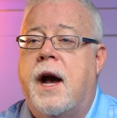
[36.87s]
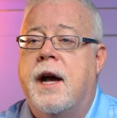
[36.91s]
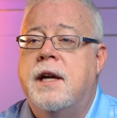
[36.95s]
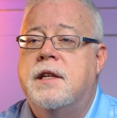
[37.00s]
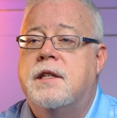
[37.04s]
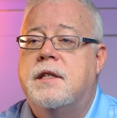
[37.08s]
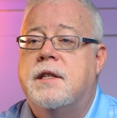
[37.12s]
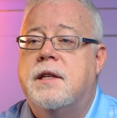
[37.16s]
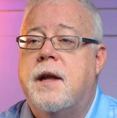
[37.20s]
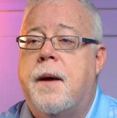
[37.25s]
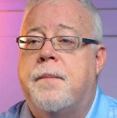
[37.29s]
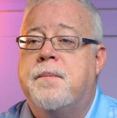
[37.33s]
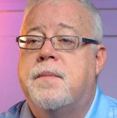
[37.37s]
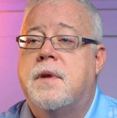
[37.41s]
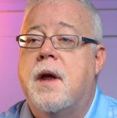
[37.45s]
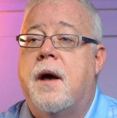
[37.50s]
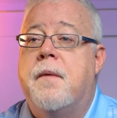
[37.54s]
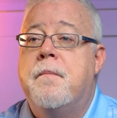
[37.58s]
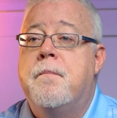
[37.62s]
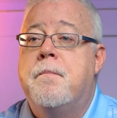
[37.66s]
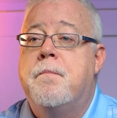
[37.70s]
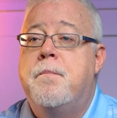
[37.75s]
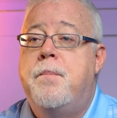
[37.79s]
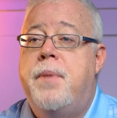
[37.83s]
guys stepped
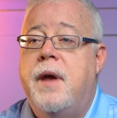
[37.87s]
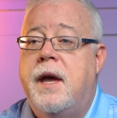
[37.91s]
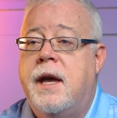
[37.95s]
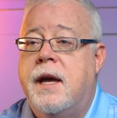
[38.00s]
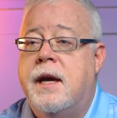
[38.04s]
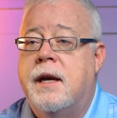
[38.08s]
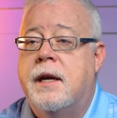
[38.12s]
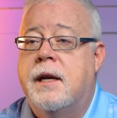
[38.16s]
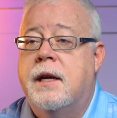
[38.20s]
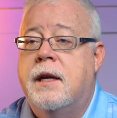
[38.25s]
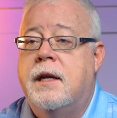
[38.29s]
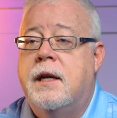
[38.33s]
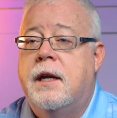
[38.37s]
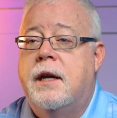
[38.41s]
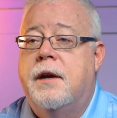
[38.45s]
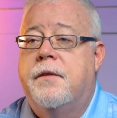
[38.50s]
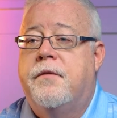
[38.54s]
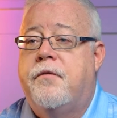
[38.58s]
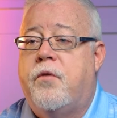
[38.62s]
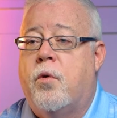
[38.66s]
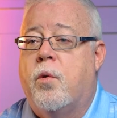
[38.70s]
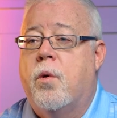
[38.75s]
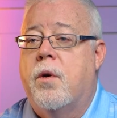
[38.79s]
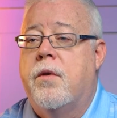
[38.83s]
up big
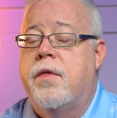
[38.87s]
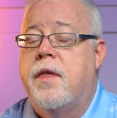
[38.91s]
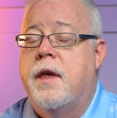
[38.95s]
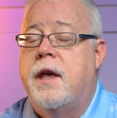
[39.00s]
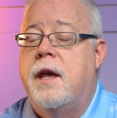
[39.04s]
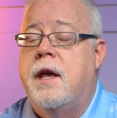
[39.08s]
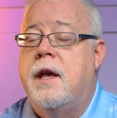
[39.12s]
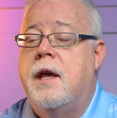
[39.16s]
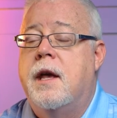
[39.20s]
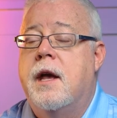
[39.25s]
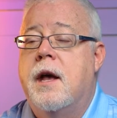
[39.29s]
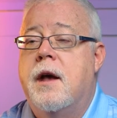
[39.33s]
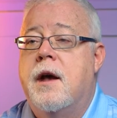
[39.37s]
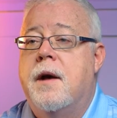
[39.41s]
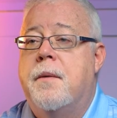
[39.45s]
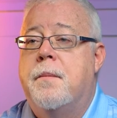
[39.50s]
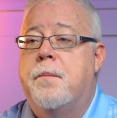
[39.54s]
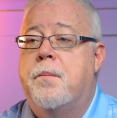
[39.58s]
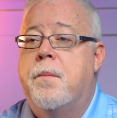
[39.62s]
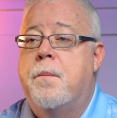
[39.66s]
for the